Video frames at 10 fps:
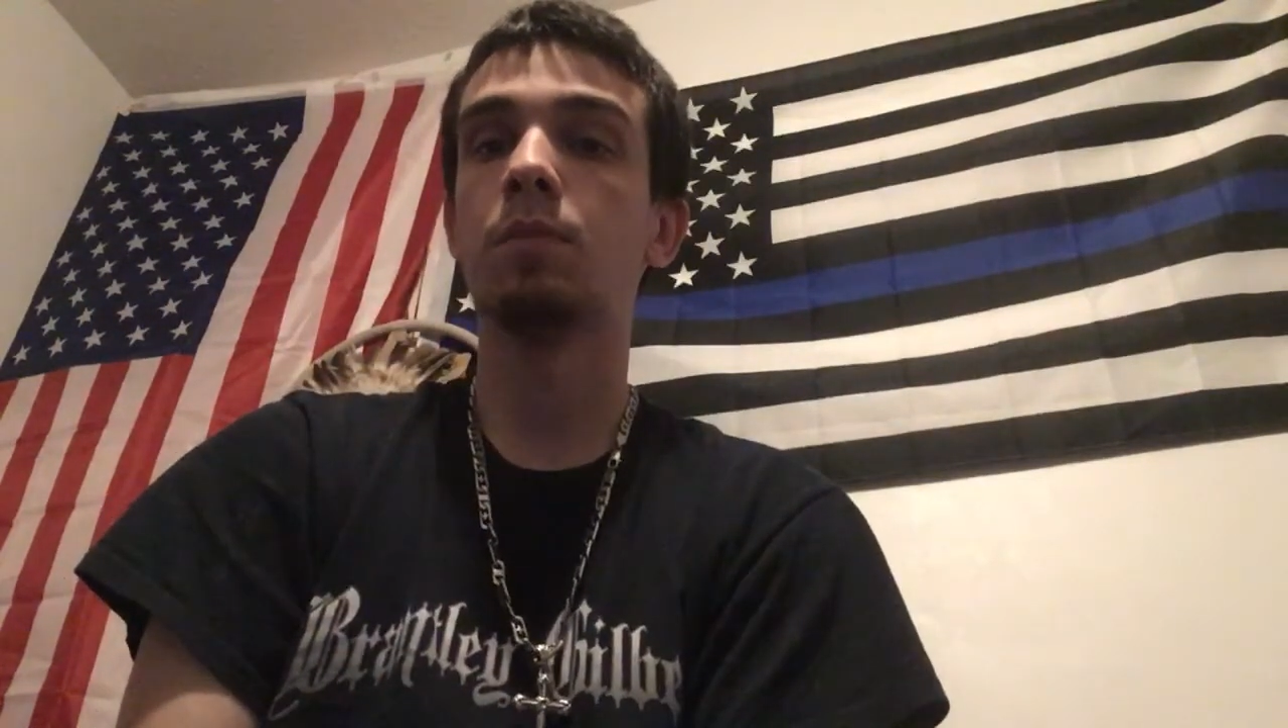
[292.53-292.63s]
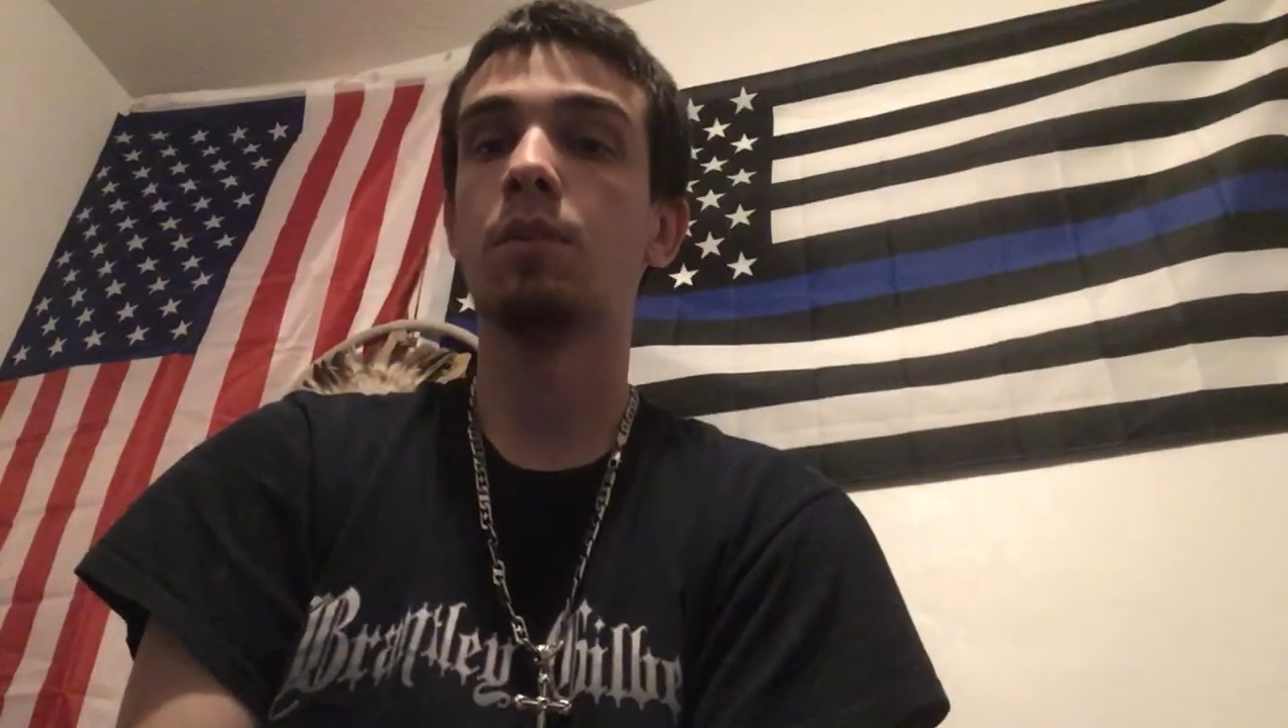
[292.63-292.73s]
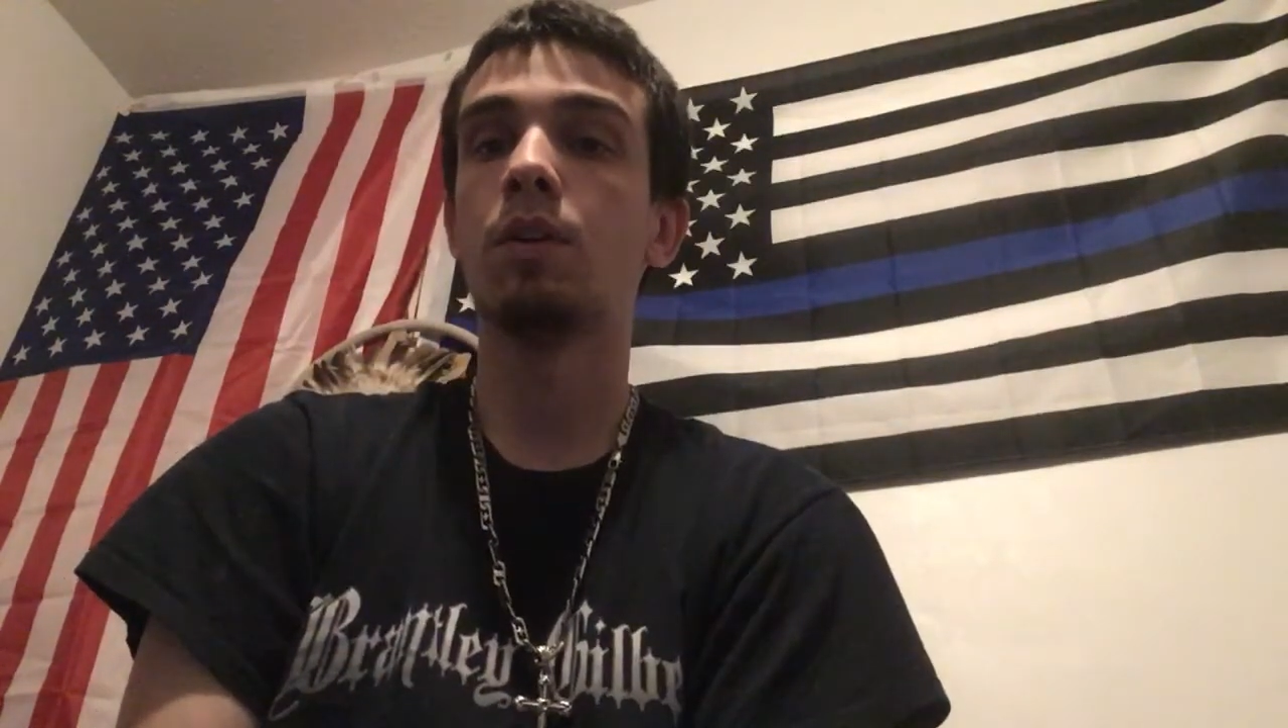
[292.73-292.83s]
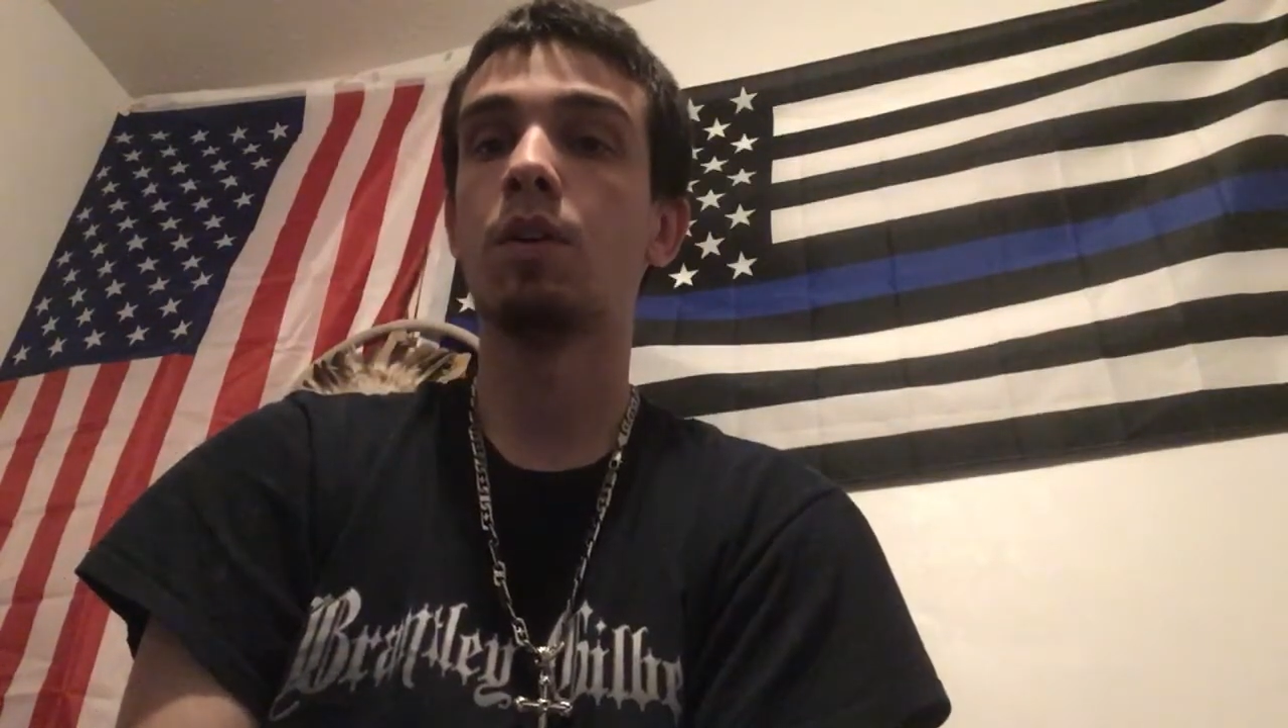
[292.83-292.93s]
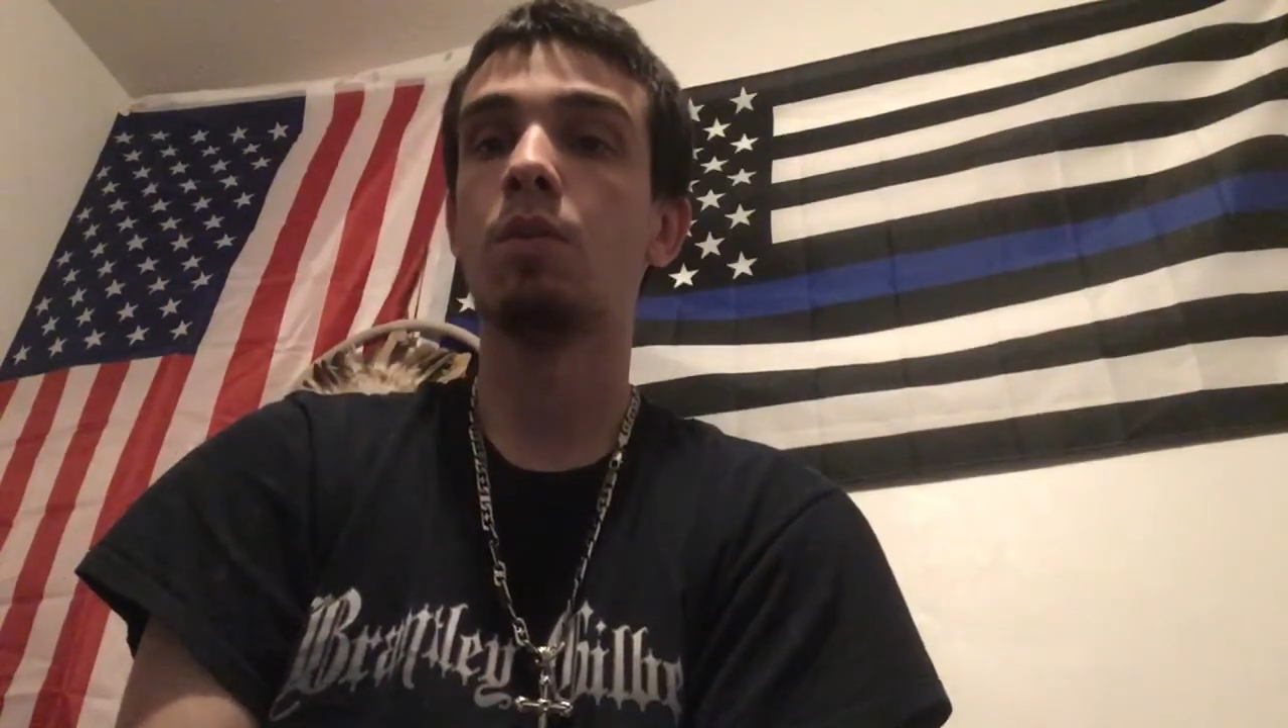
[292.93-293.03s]

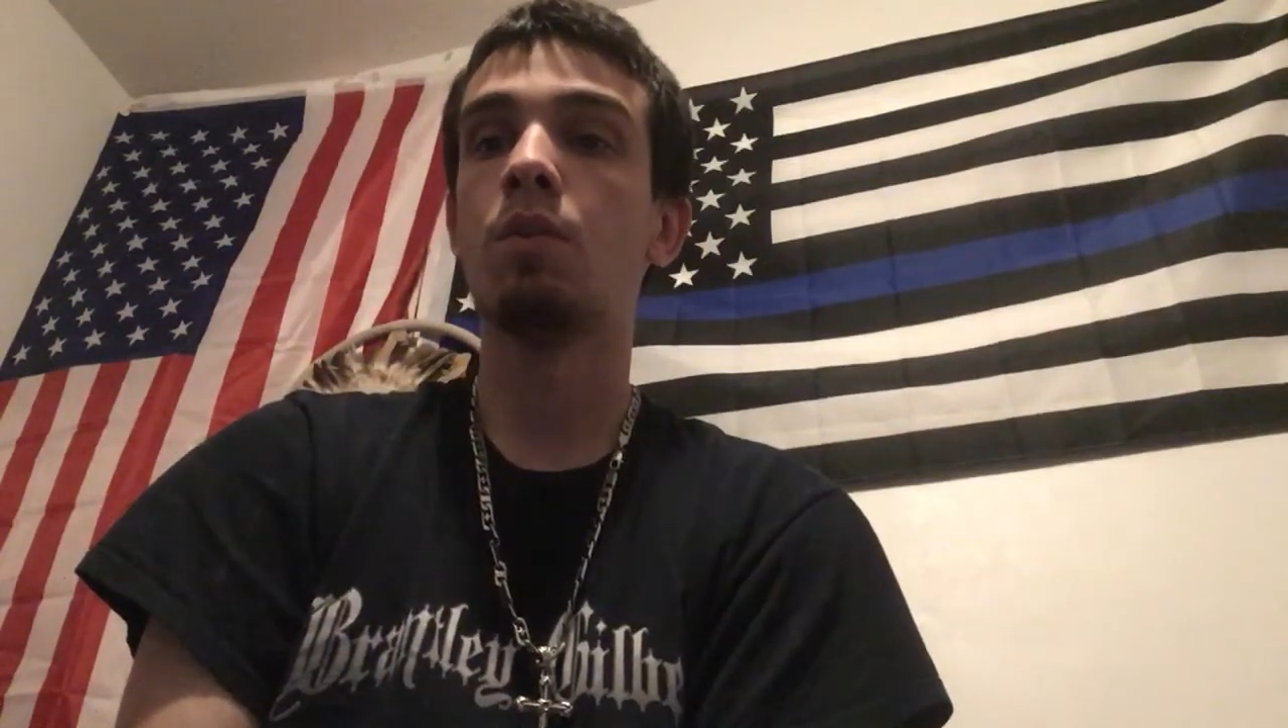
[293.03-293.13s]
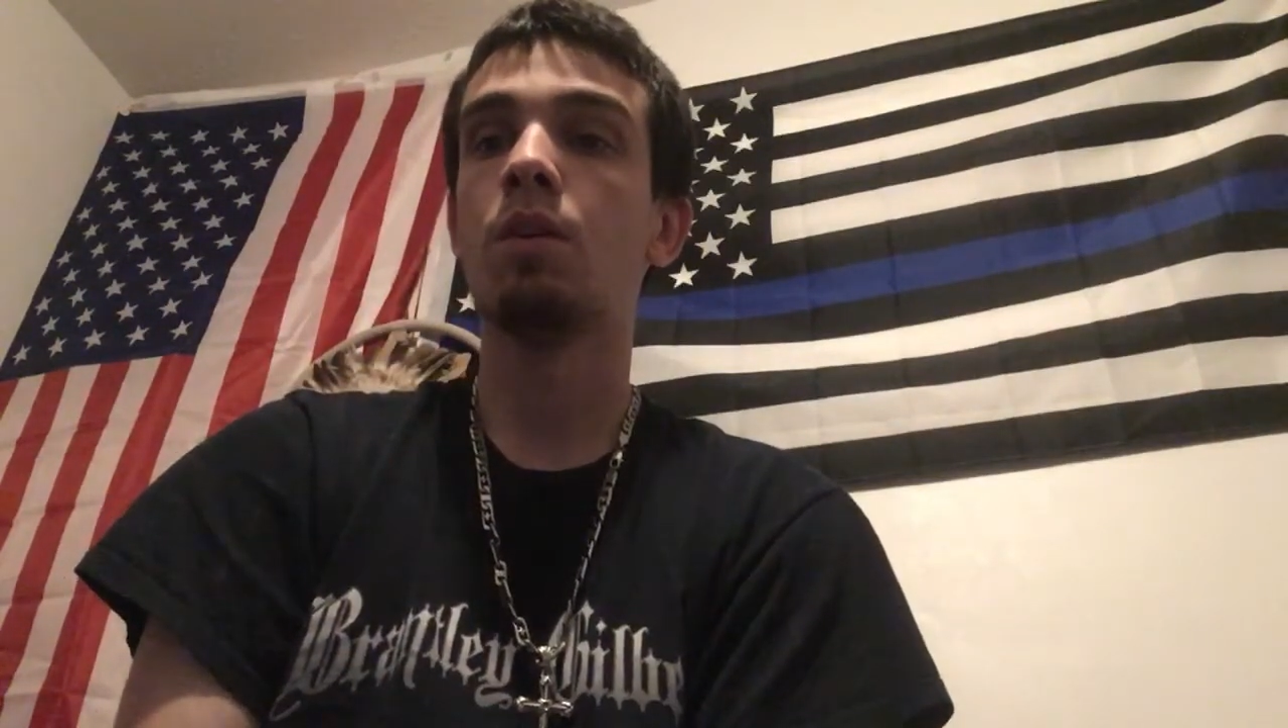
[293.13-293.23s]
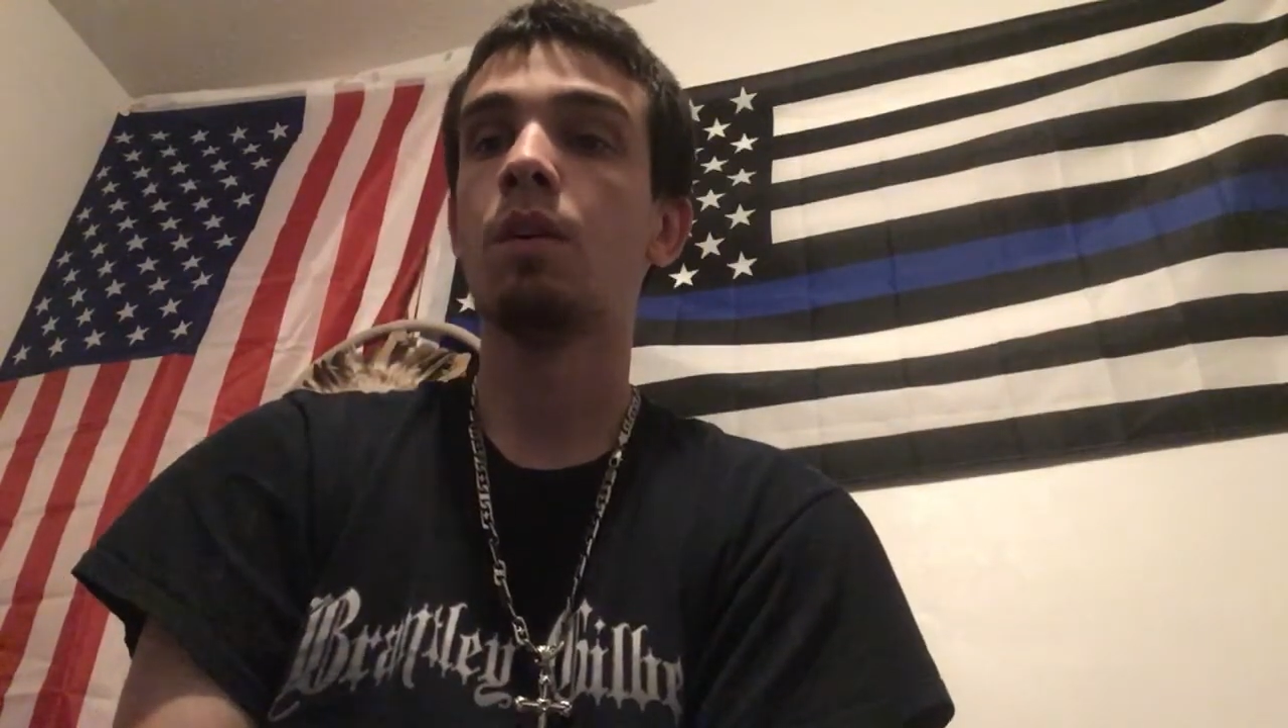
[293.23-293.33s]
below.